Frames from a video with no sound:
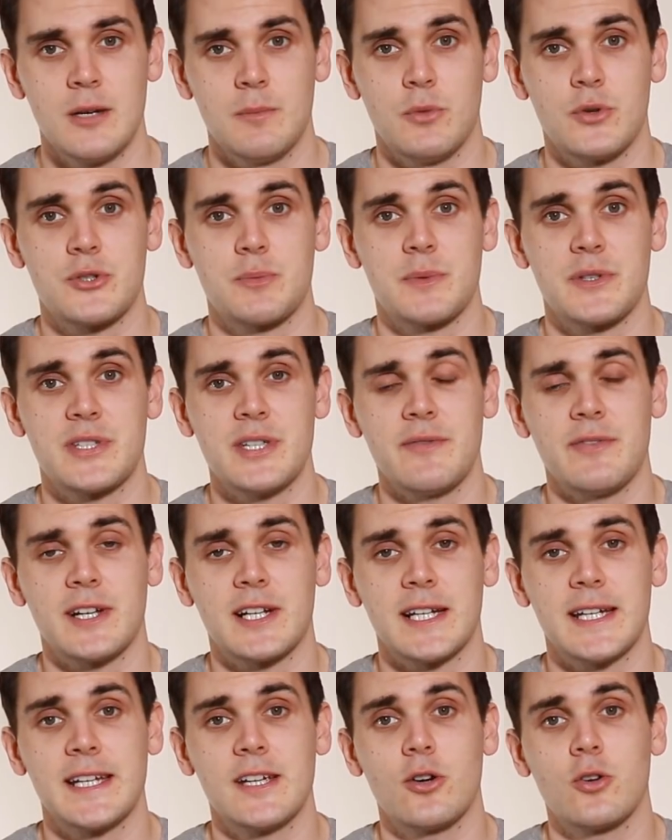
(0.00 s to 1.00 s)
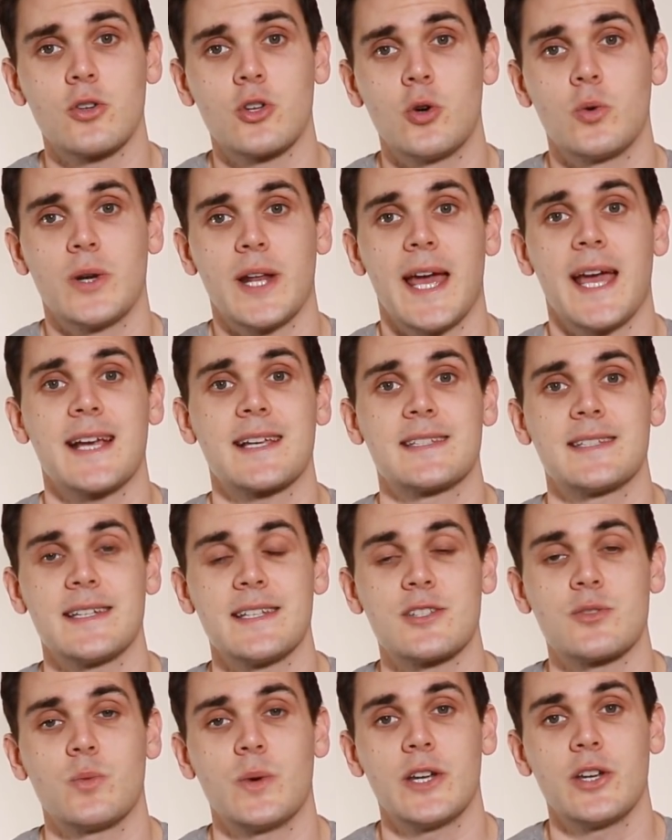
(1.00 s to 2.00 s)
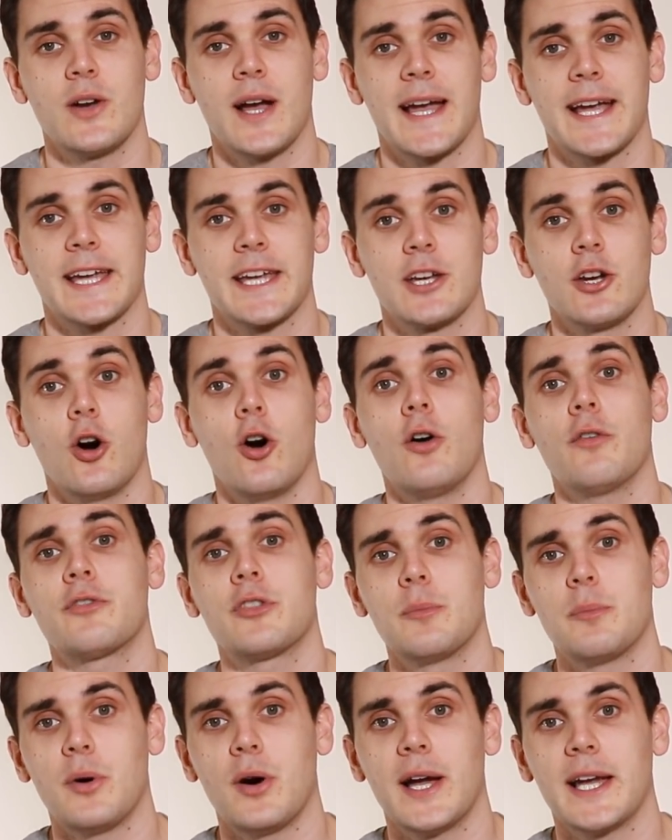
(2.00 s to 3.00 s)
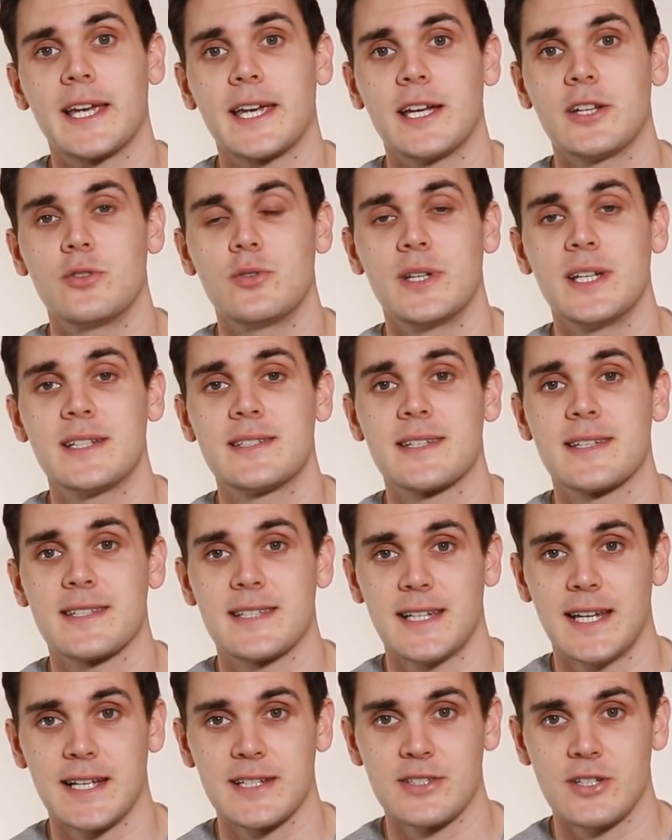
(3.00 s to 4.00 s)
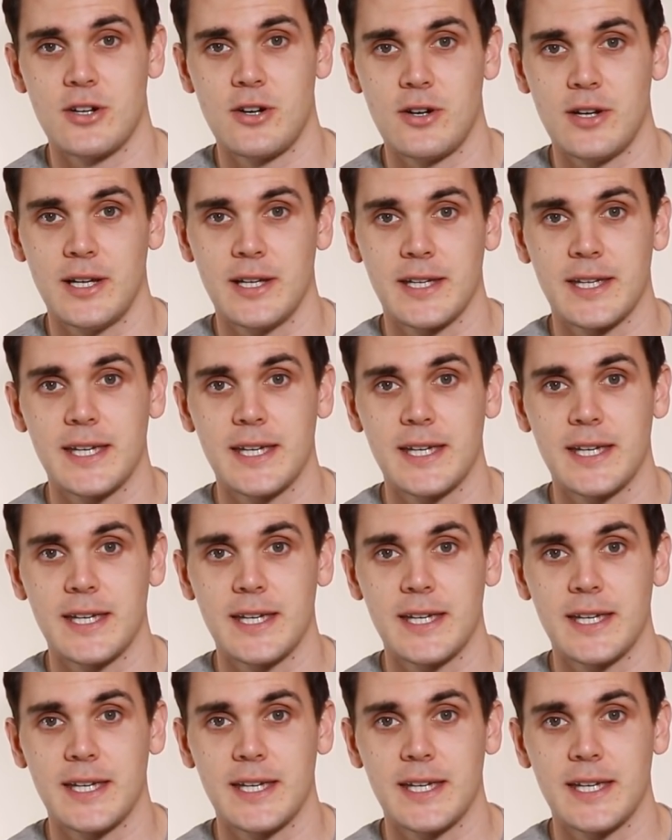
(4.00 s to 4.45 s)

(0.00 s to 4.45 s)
More specifically on corner exits where you're hanging off the bike and you need to select a higher